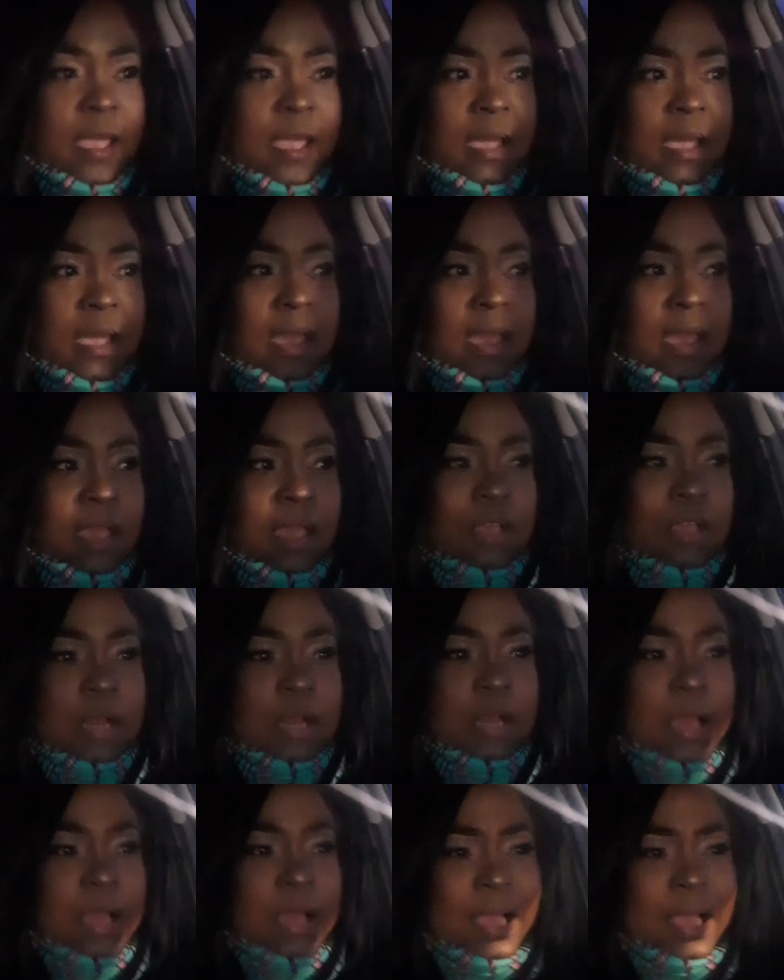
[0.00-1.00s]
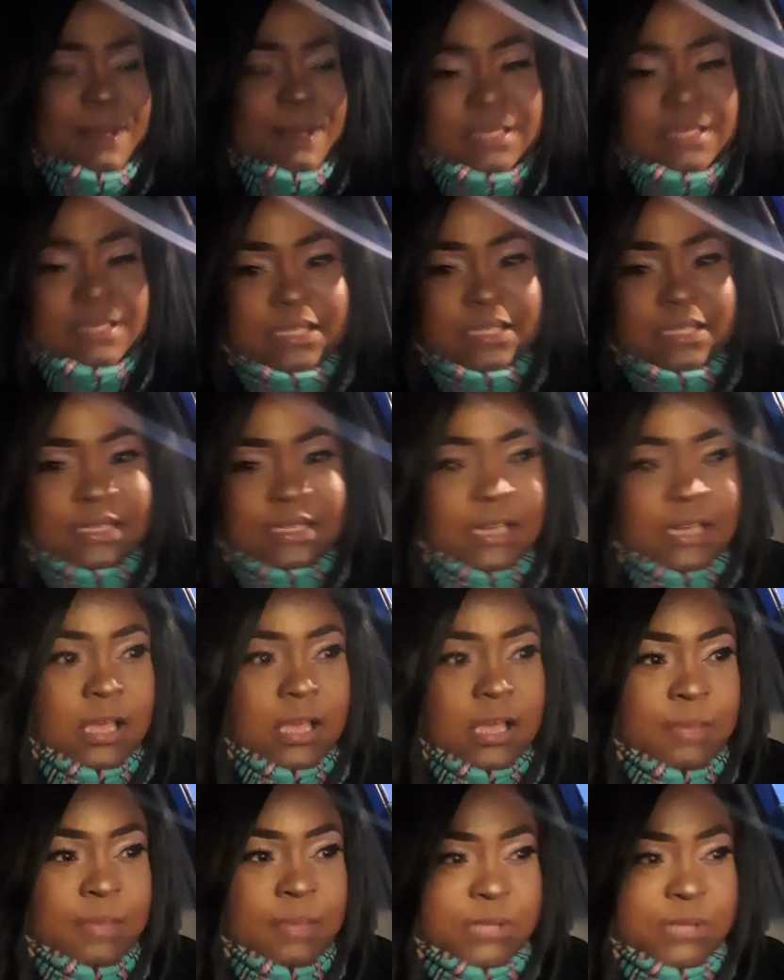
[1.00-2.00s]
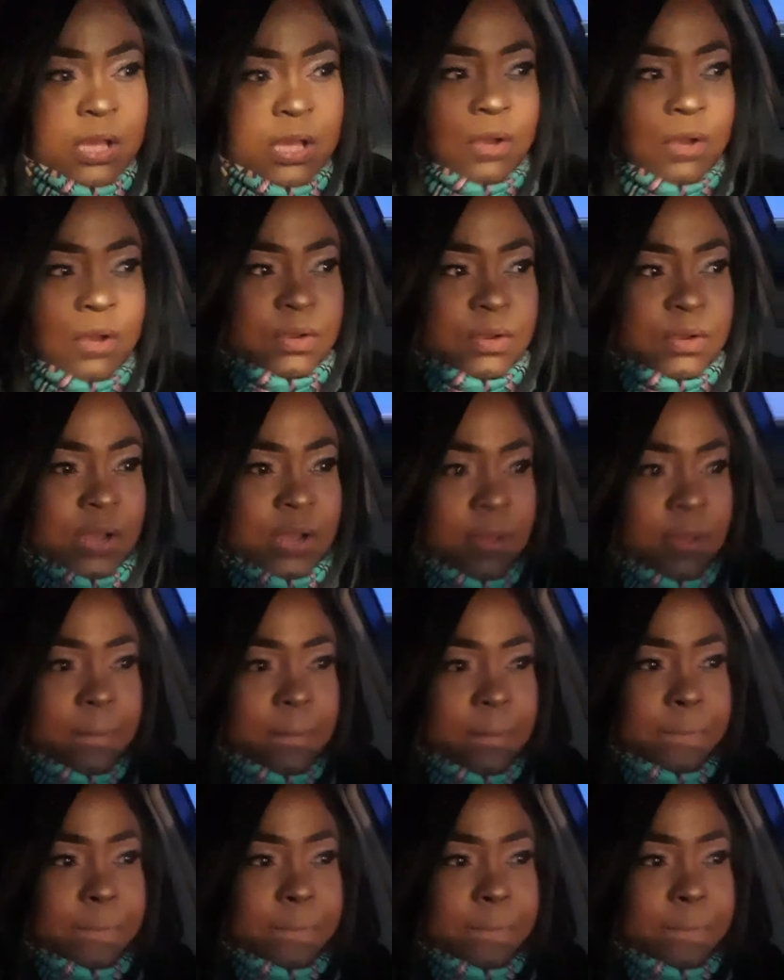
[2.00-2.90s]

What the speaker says: And, you know, I got my CC dub, so, you know.